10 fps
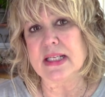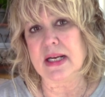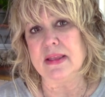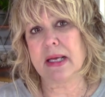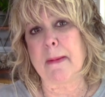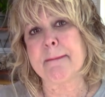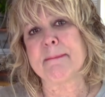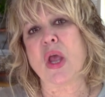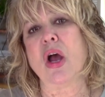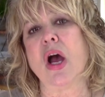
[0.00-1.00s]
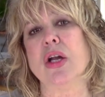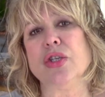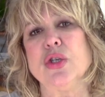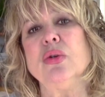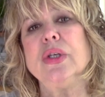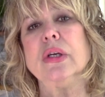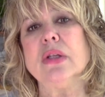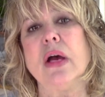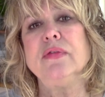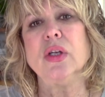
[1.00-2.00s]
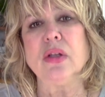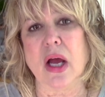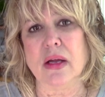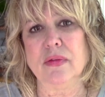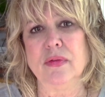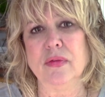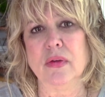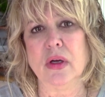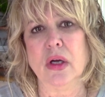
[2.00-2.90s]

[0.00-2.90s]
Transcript: anything. Do you love your life?